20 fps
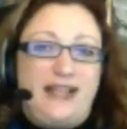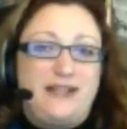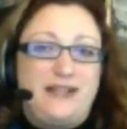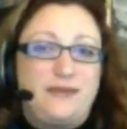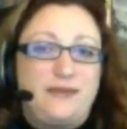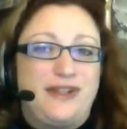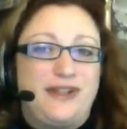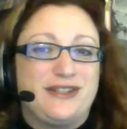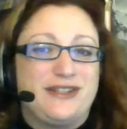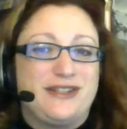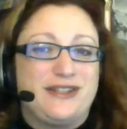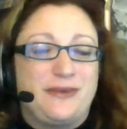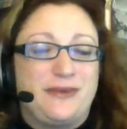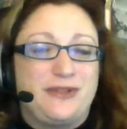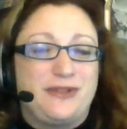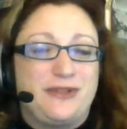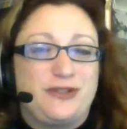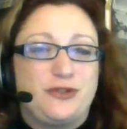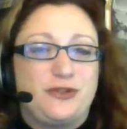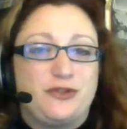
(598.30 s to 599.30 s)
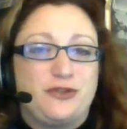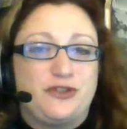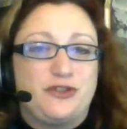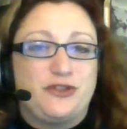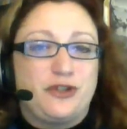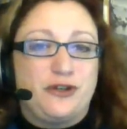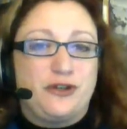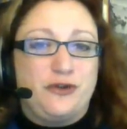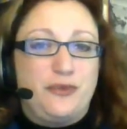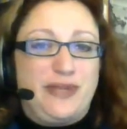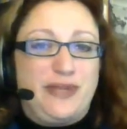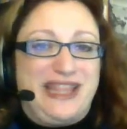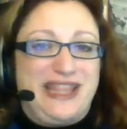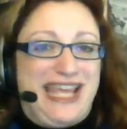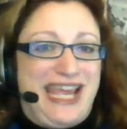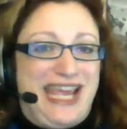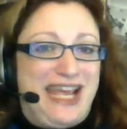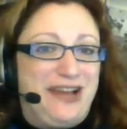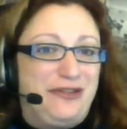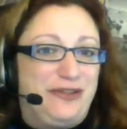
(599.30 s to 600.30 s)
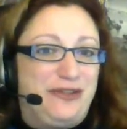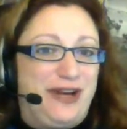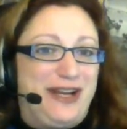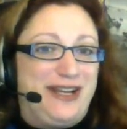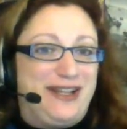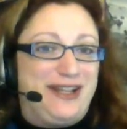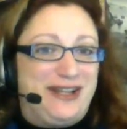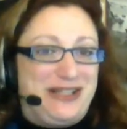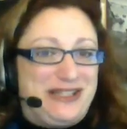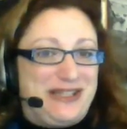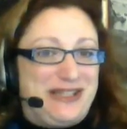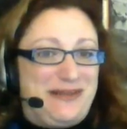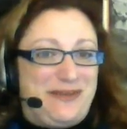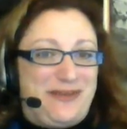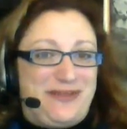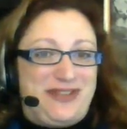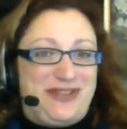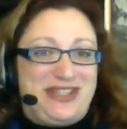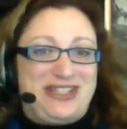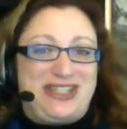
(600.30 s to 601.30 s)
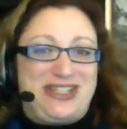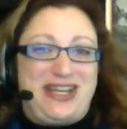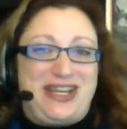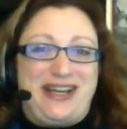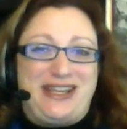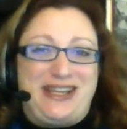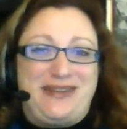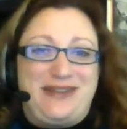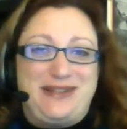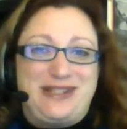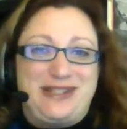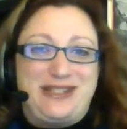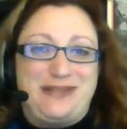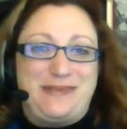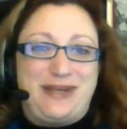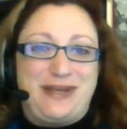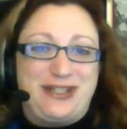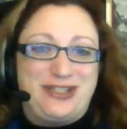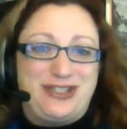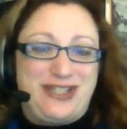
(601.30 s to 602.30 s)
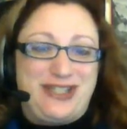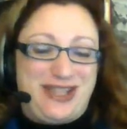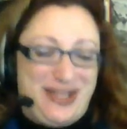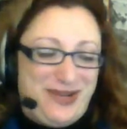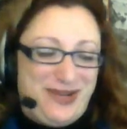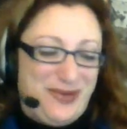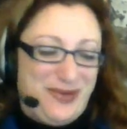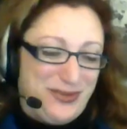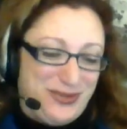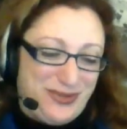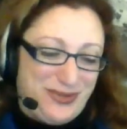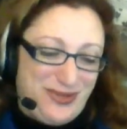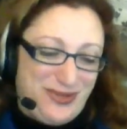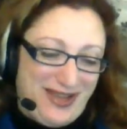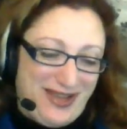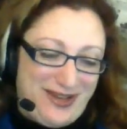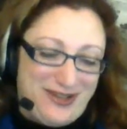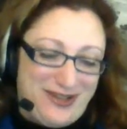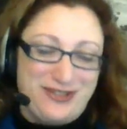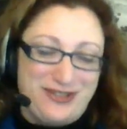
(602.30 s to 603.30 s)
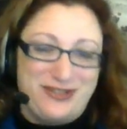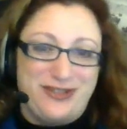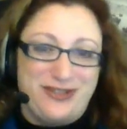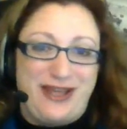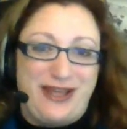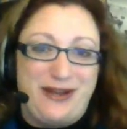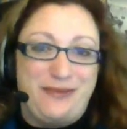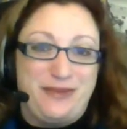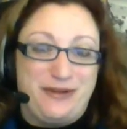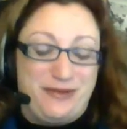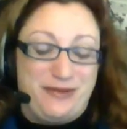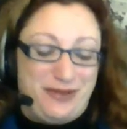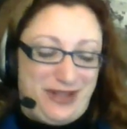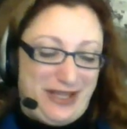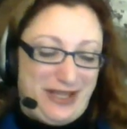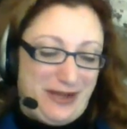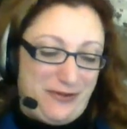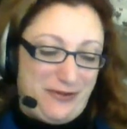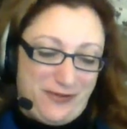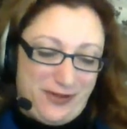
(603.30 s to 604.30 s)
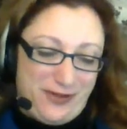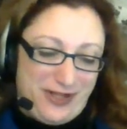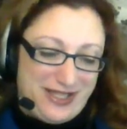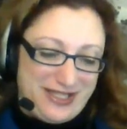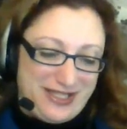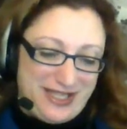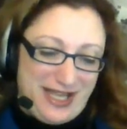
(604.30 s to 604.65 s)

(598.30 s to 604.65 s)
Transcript: That's one thing some of our students struggle with, the handwriting on some of these documents, especially the older they are. So that'll be really helpful